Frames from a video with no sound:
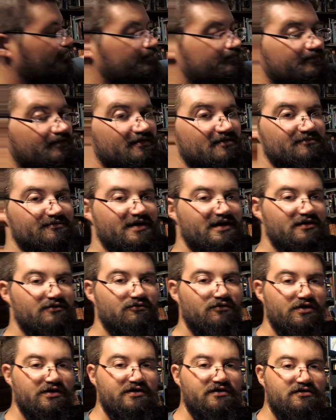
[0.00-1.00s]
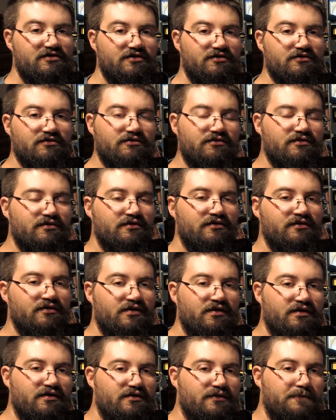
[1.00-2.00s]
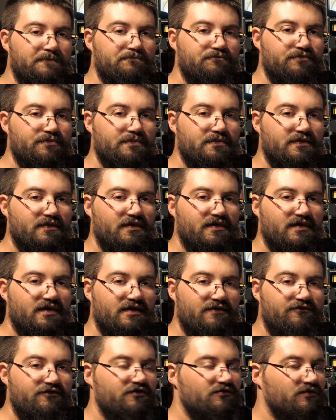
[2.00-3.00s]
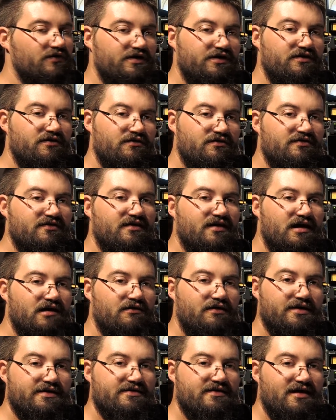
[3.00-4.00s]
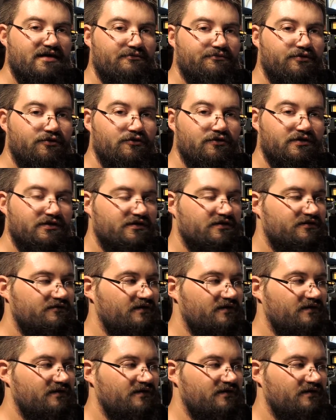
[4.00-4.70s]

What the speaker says: It doesn't matter what you do. If you want to use the RX out port,